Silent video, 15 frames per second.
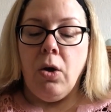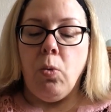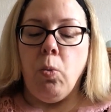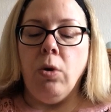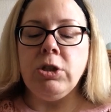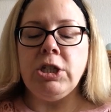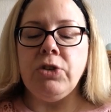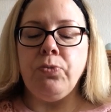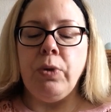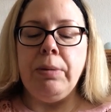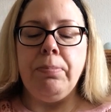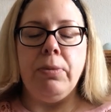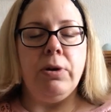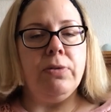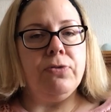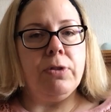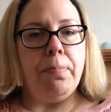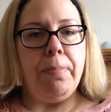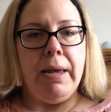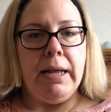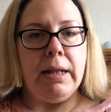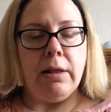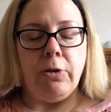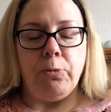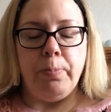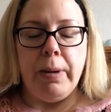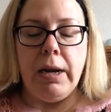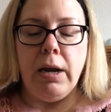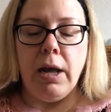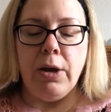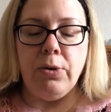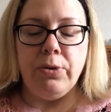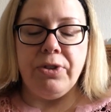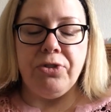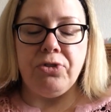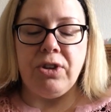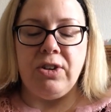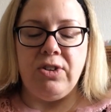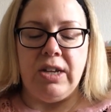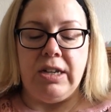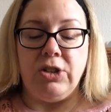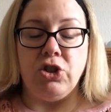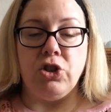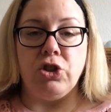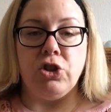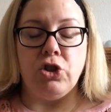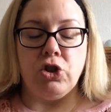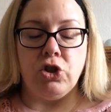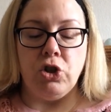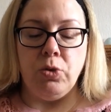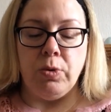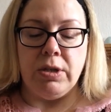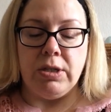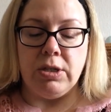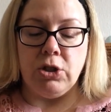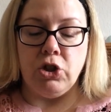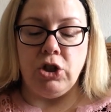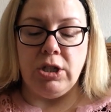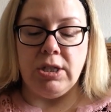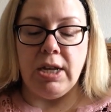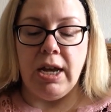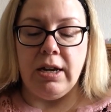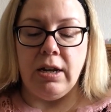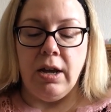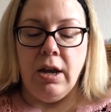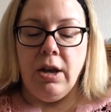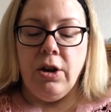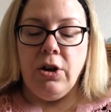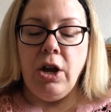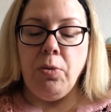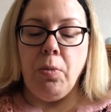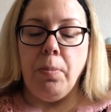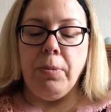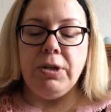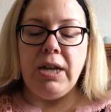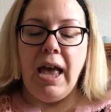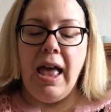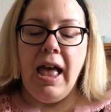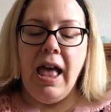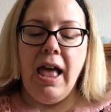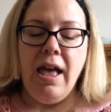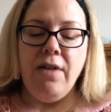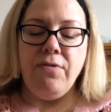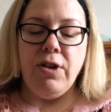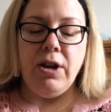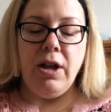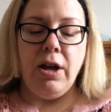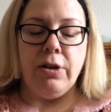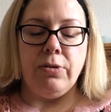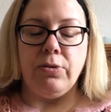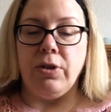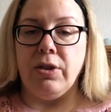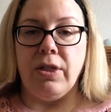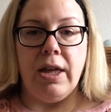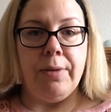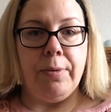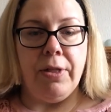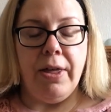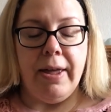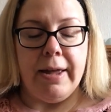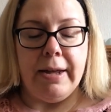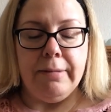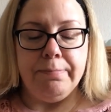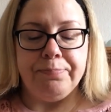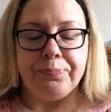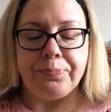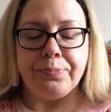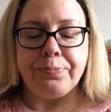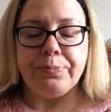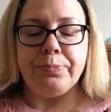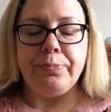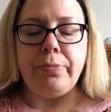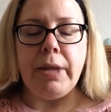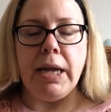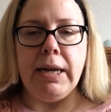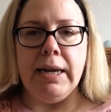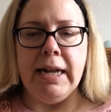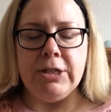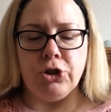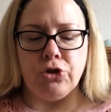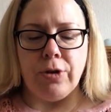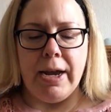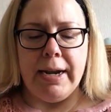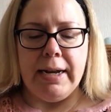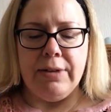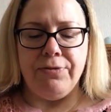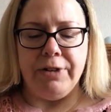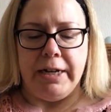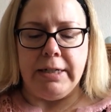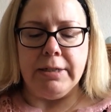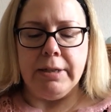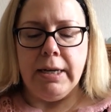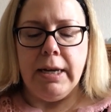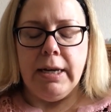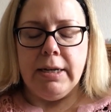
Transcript: What if we moved the beetles below the city to the sewers? she said. No one would ever know that they were there. Let's try and lift it.